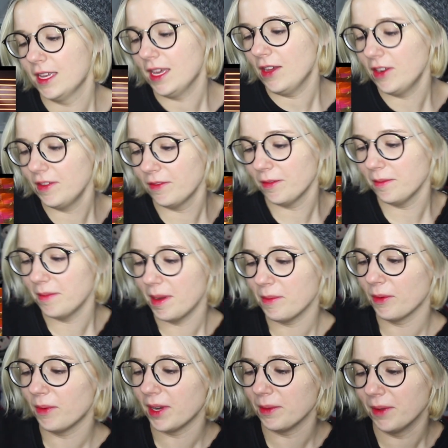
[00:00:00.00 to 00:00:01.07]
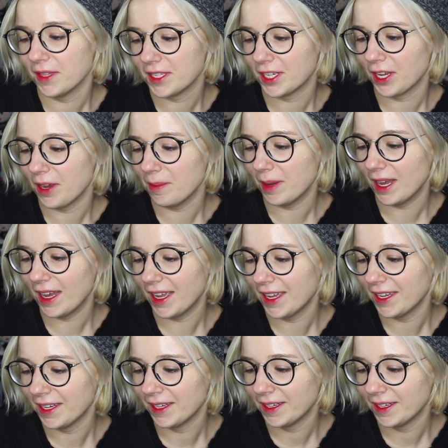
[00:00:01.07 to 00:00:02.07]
I don't even remember what he wants to go by.